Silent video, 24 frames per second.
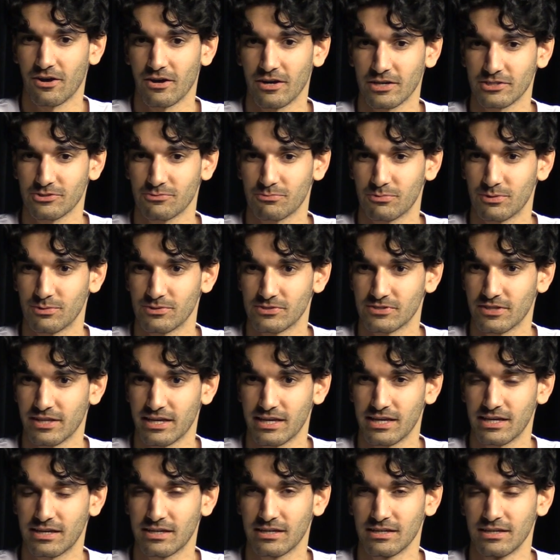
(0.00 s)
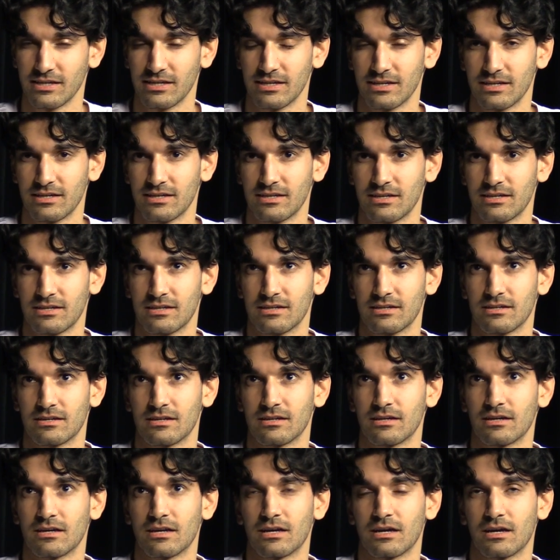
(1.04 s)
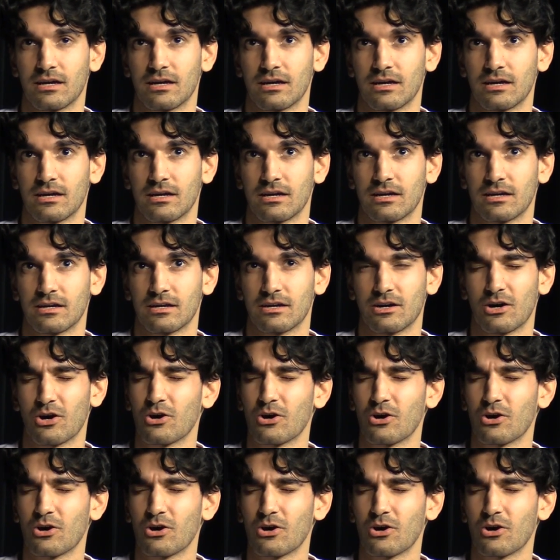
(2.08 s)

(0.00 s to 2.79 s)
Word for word: Hawks where it was like, uh, oh,